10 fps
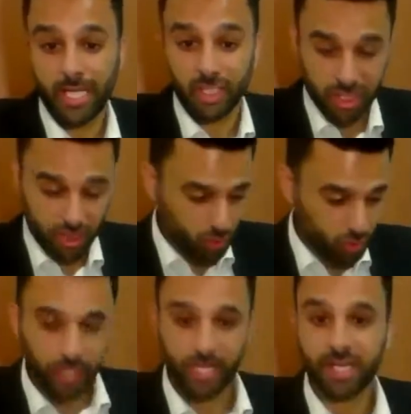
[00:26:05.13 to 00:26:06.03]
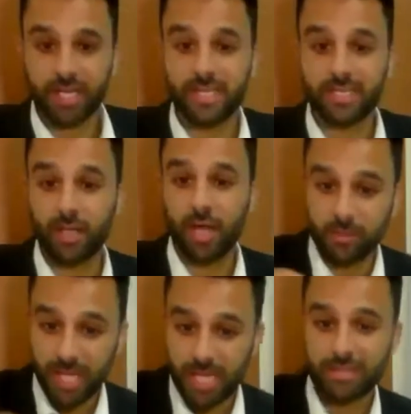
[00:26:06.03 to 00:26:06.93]
I just took it and said,
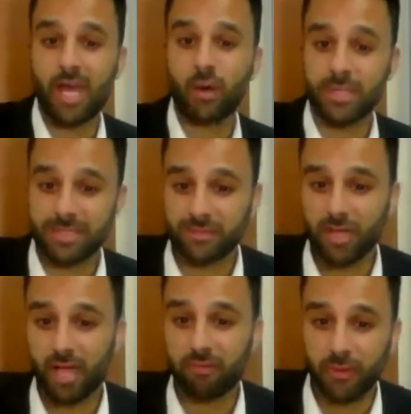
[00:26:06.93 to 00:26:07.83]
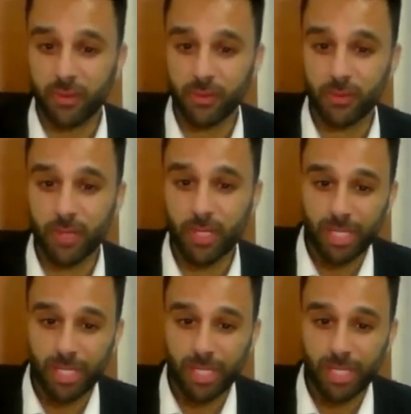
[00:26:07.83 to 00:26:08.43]
now that now it's the time for you